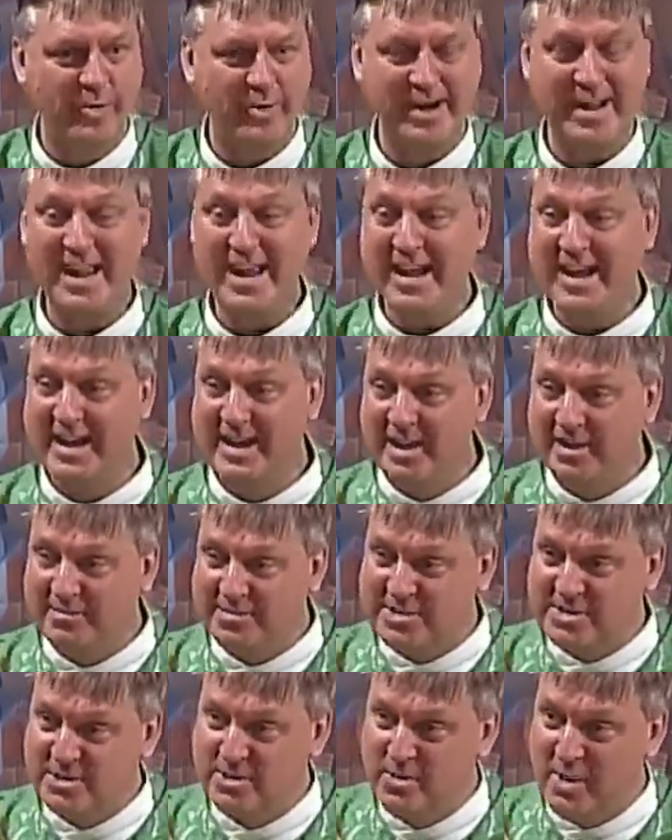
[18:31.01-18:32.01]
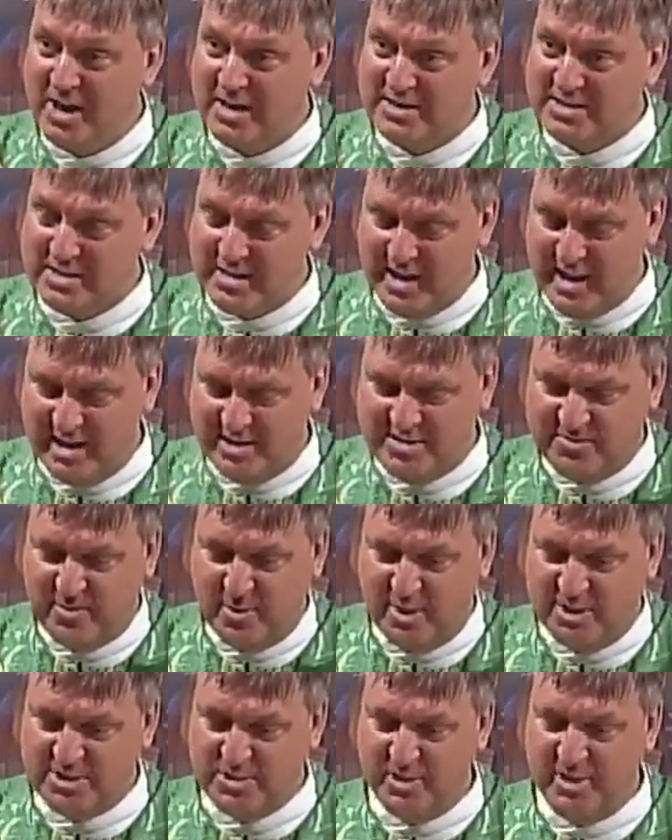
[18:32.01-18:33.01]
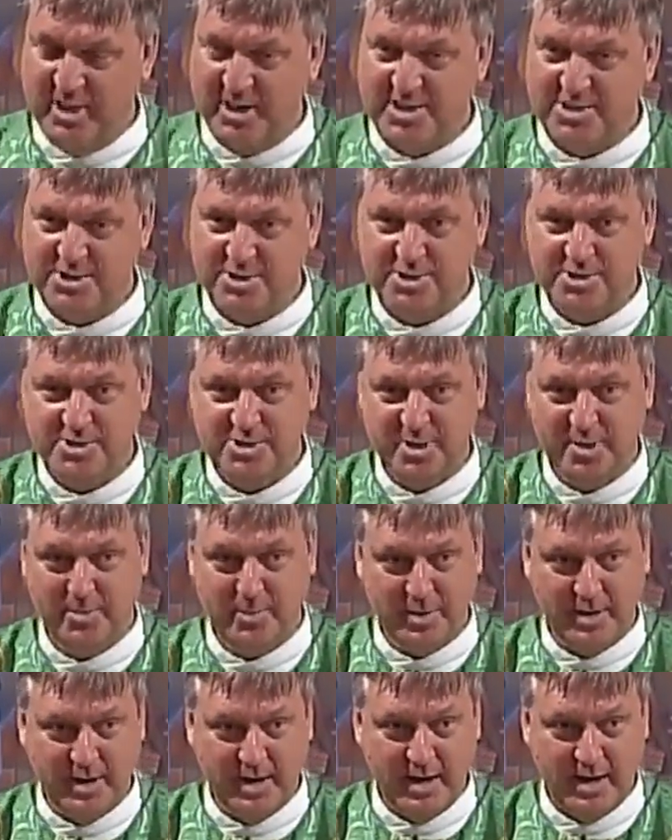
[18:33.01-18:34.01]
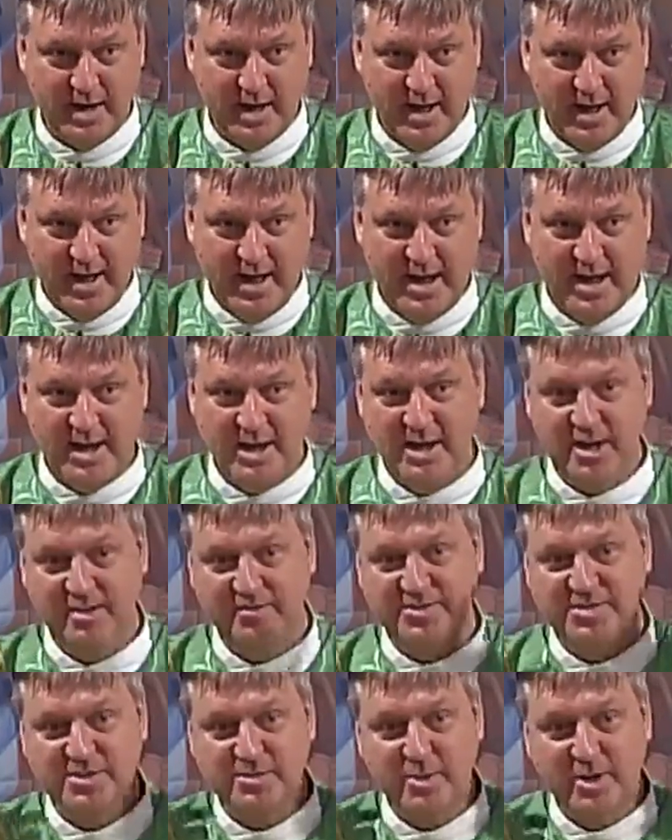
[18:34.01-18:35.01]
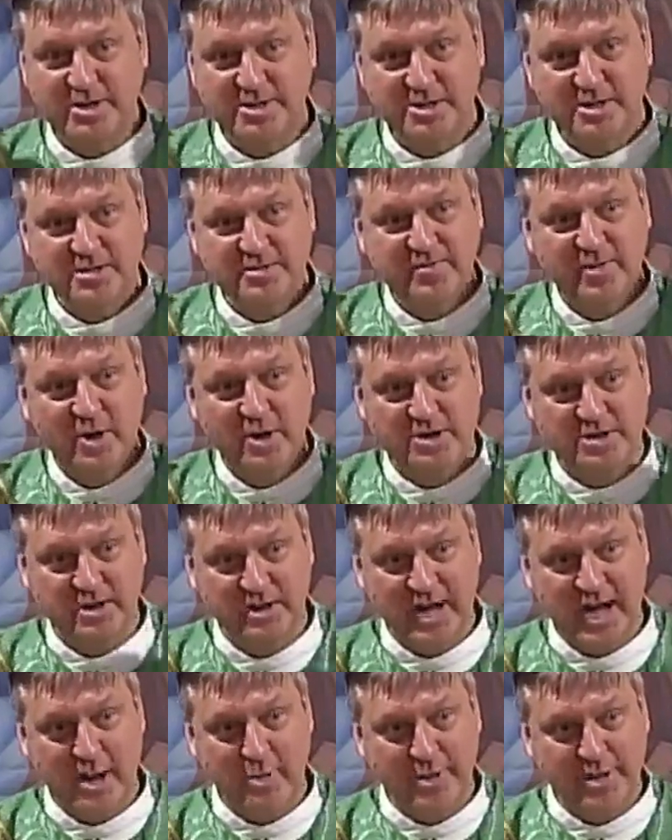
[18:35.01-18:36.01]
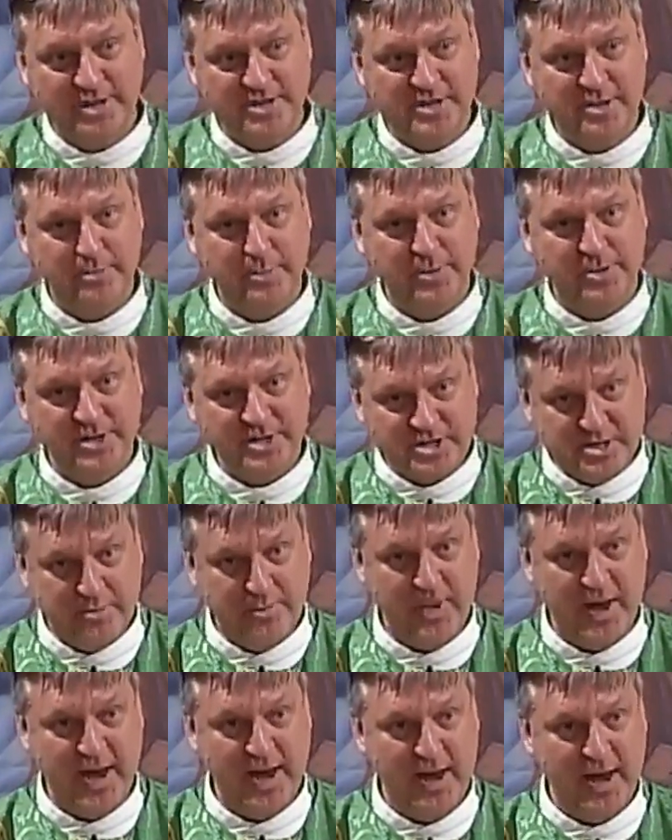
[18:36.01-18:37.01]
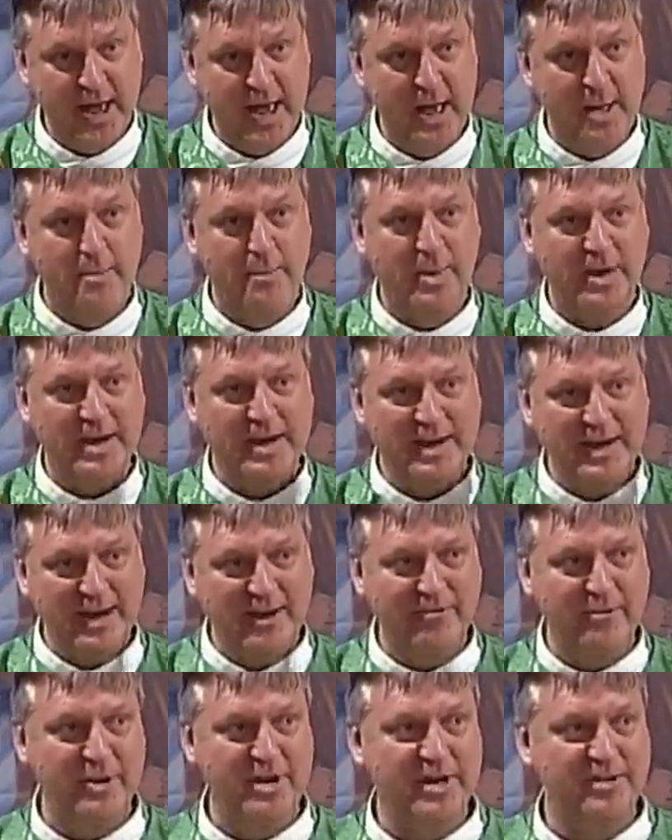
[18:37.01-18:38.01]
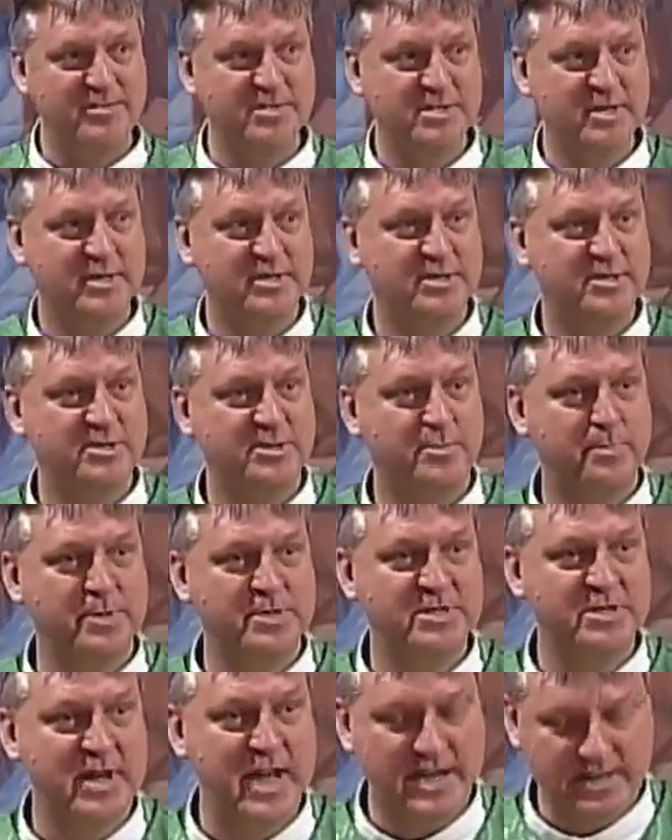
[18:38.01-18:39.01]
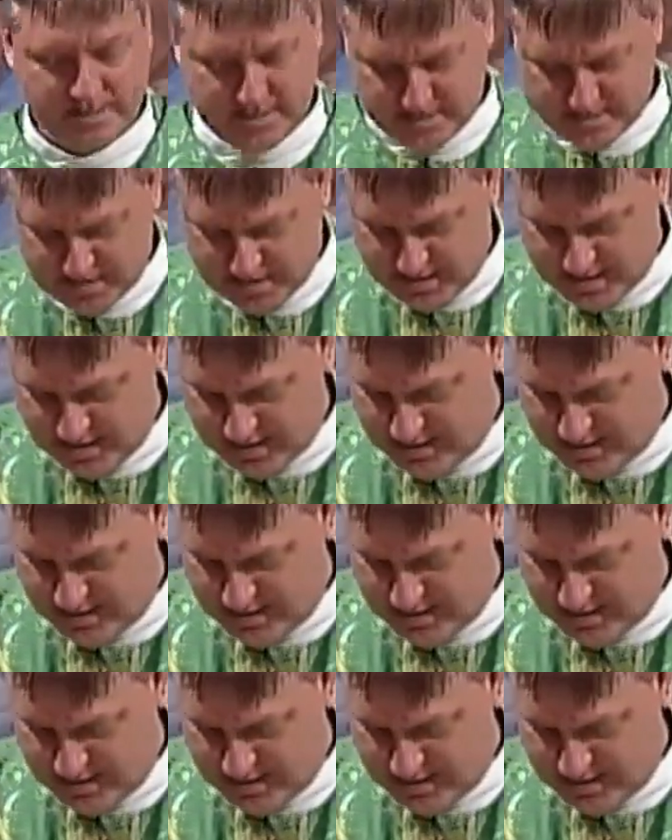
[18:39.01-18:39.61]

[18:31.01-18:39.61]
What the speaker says: He gives to us as far as relationship. He gives to us as far as allowing us to participate, but he never gives it to possess.